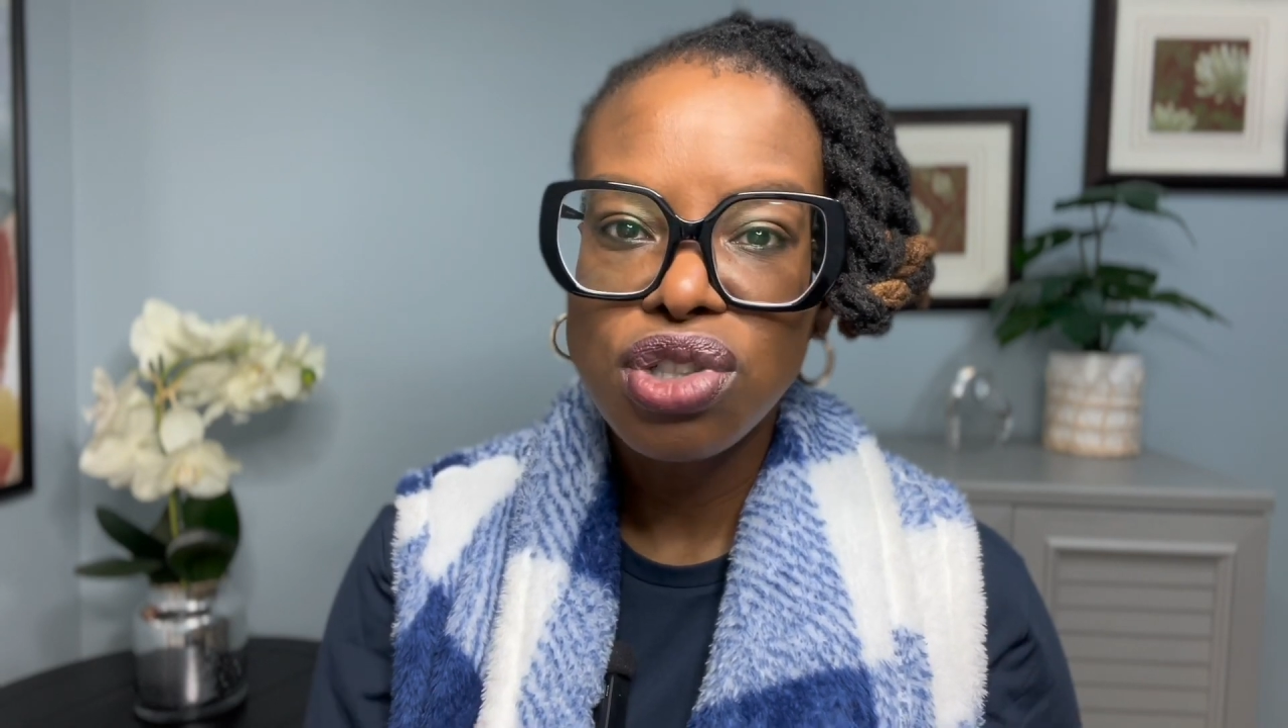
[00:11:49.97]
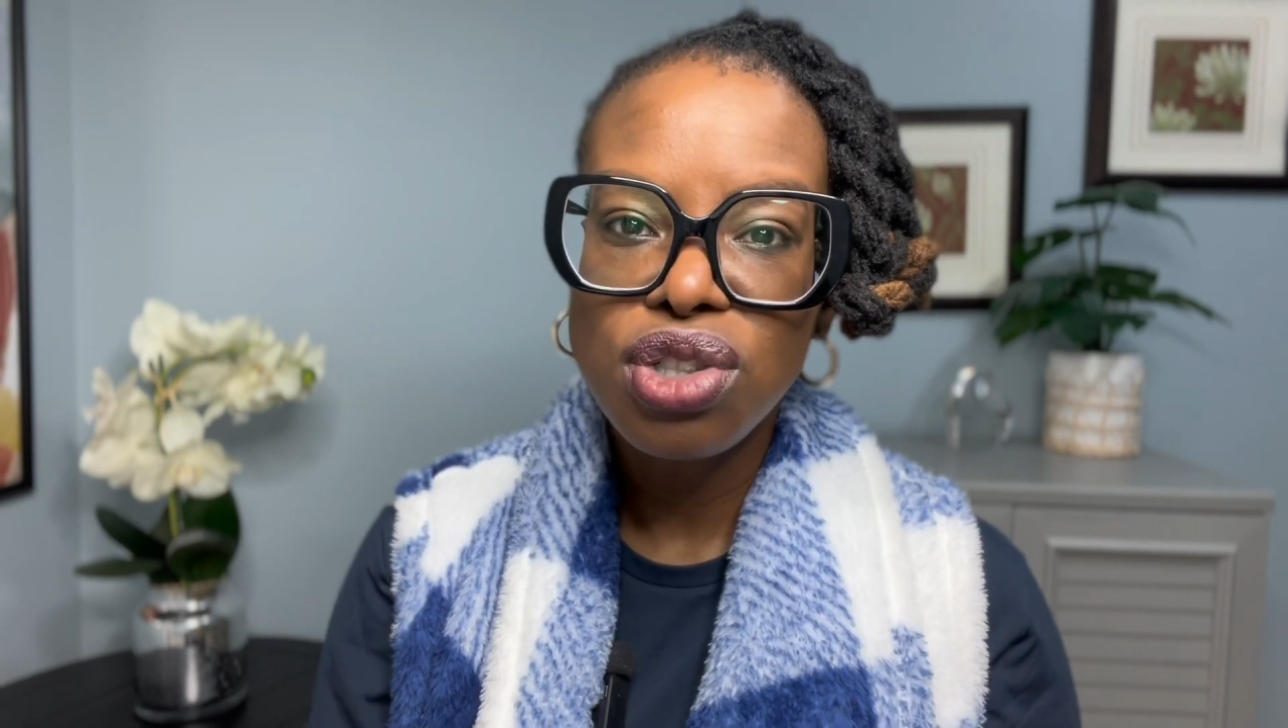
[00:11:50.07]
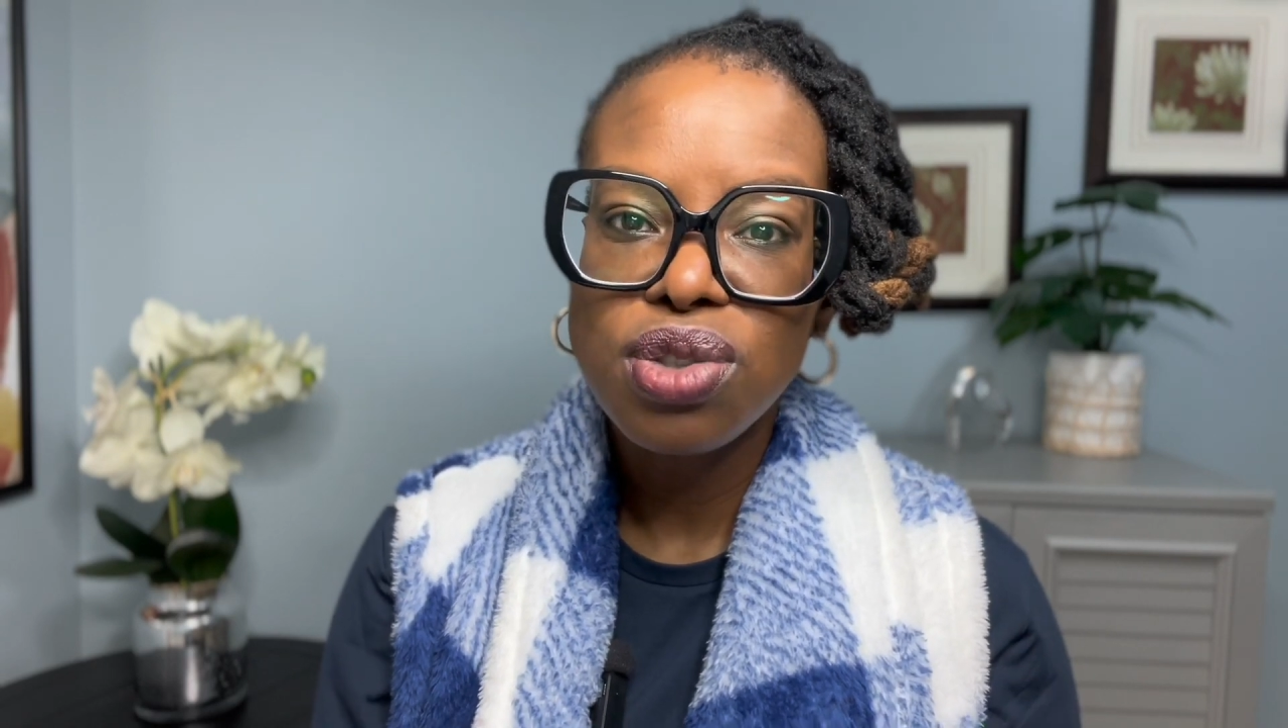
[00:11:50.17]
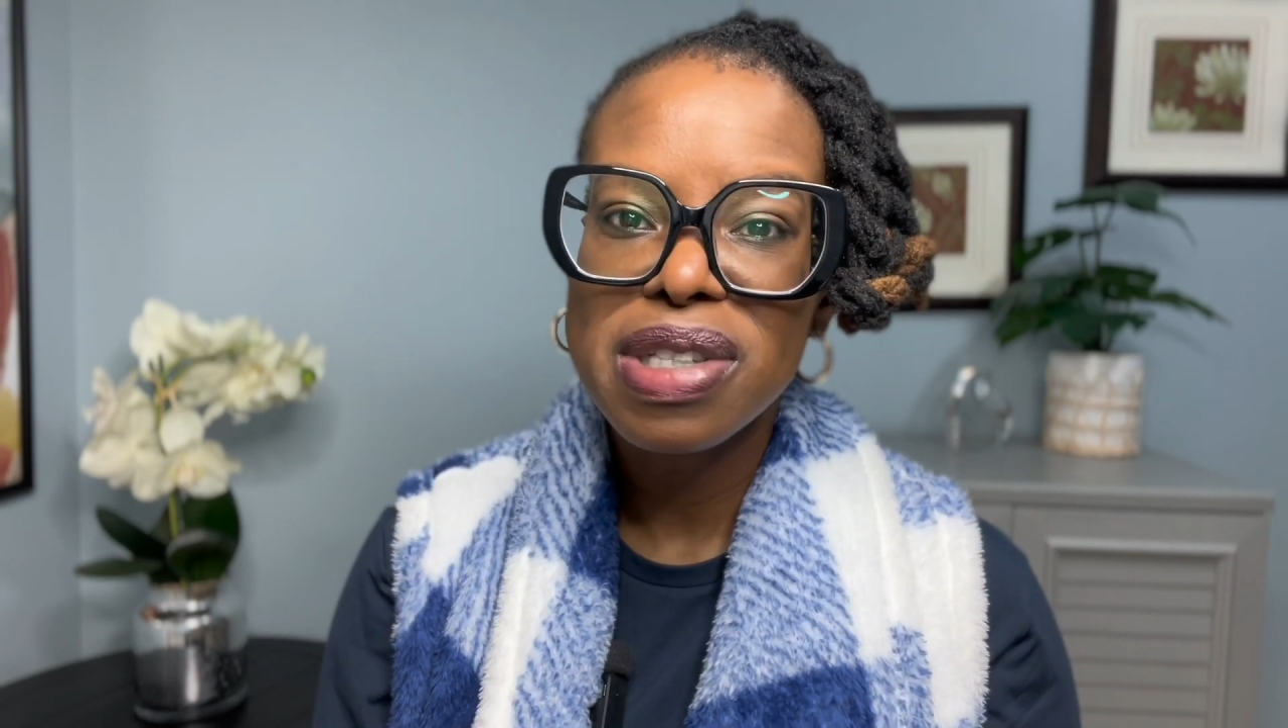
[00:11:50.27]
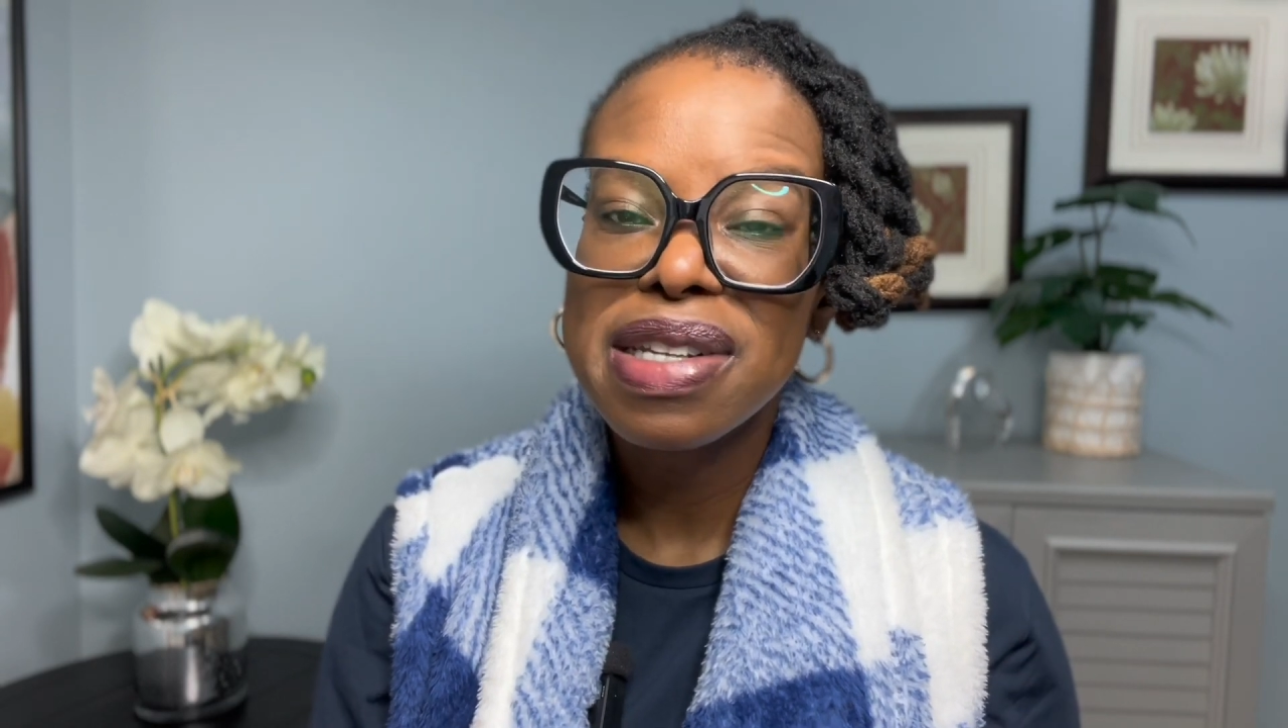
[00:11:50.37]
to
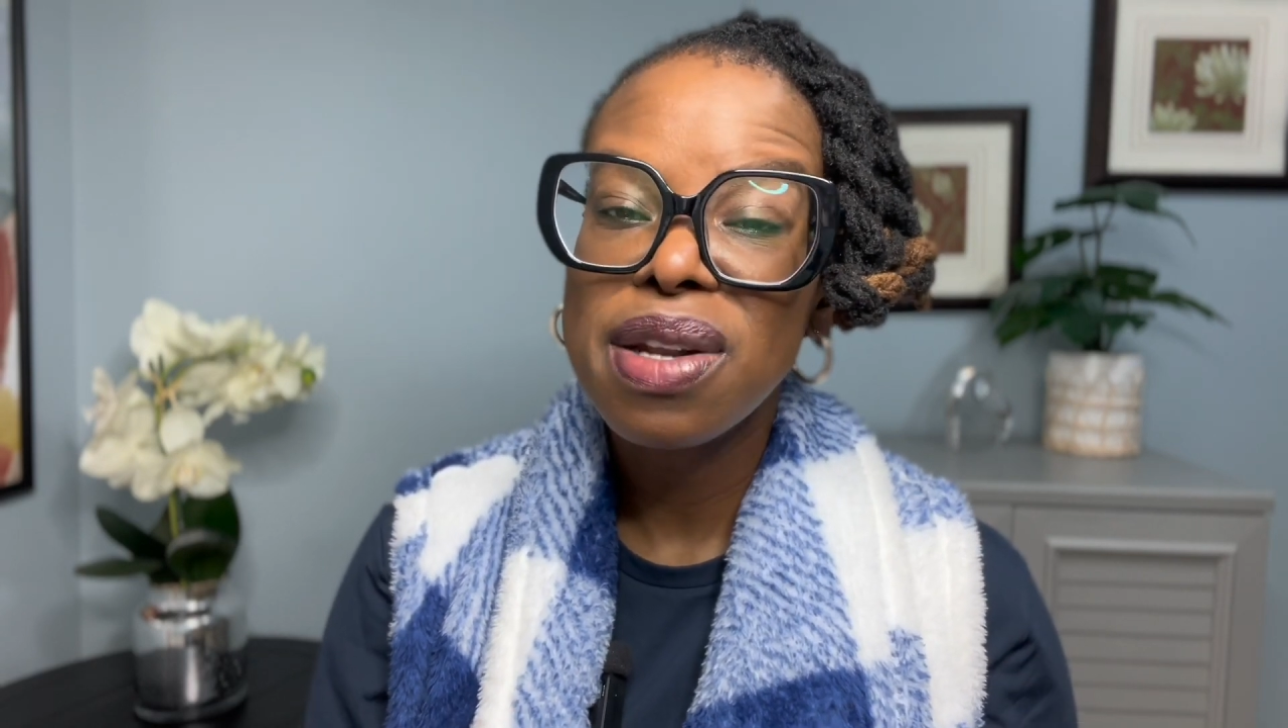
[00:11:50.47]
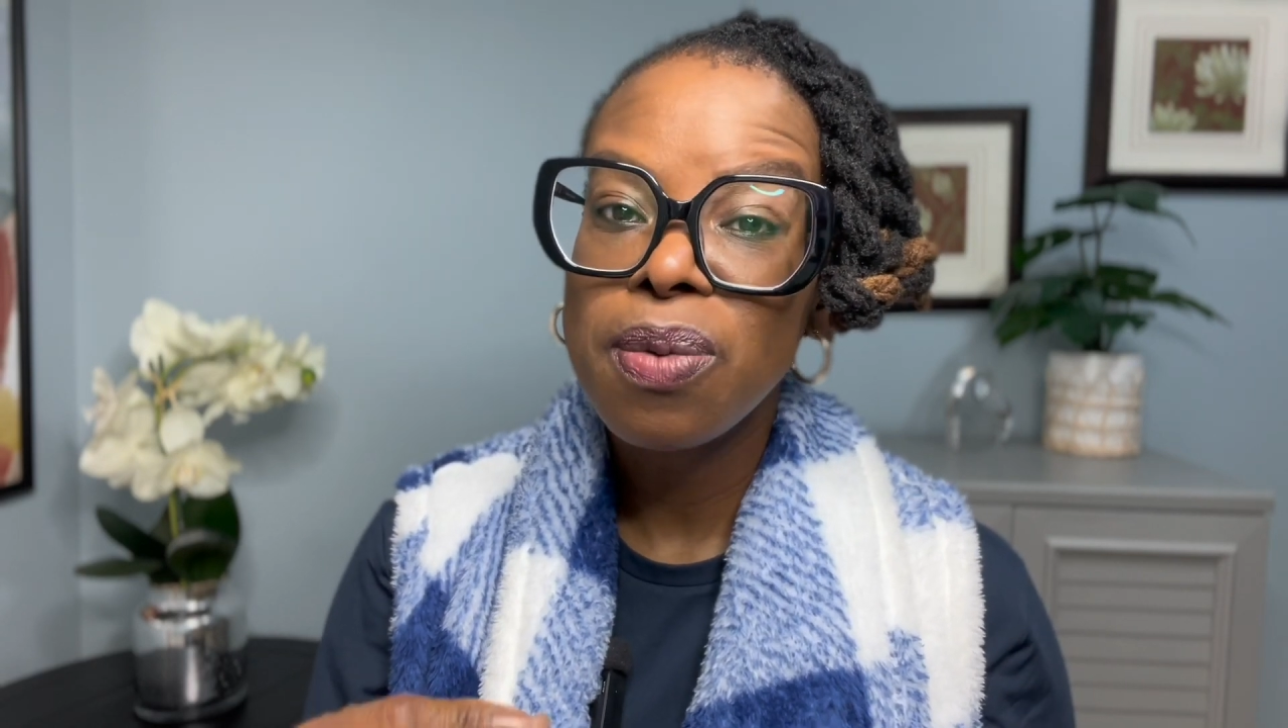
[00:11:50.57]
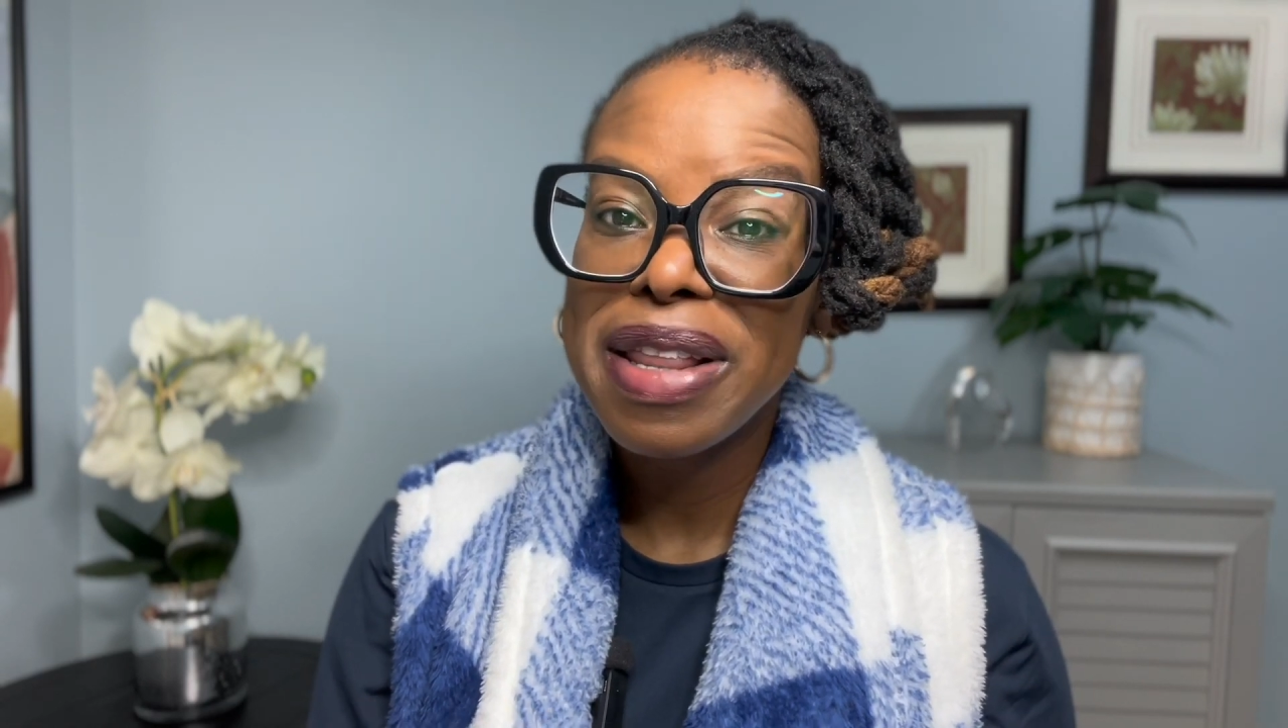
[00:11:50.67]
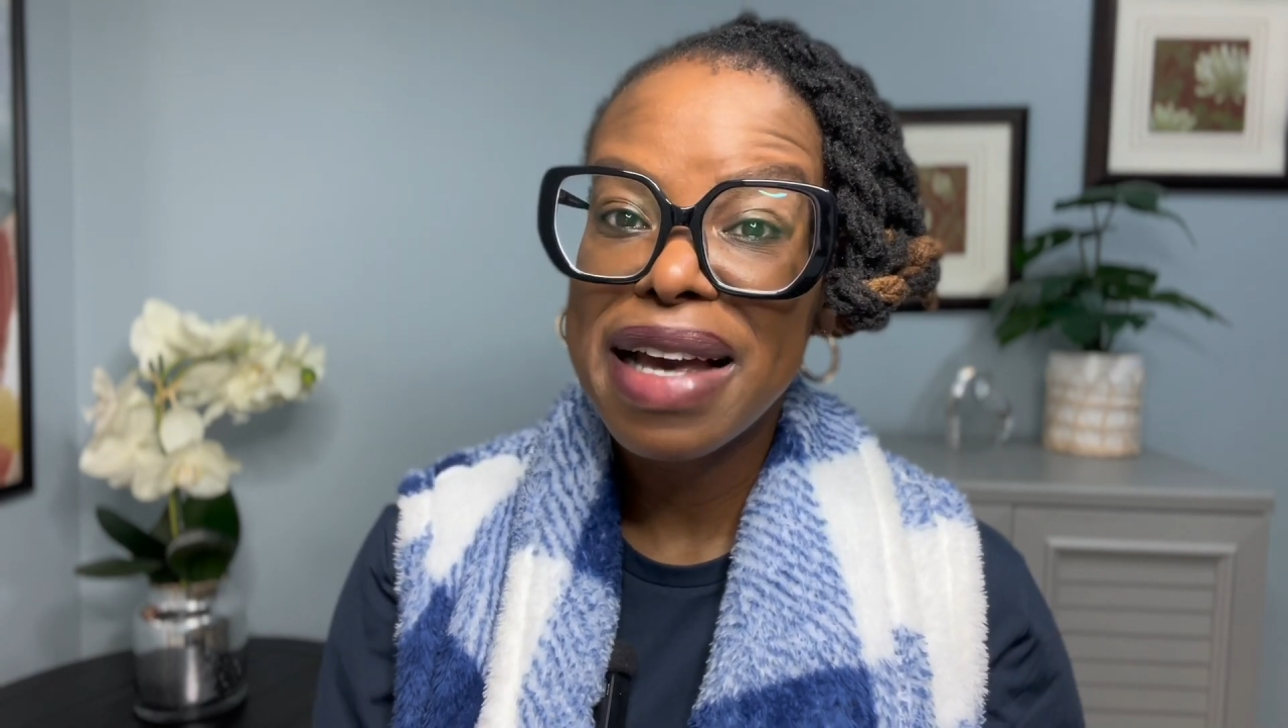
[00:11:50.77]
use it in a way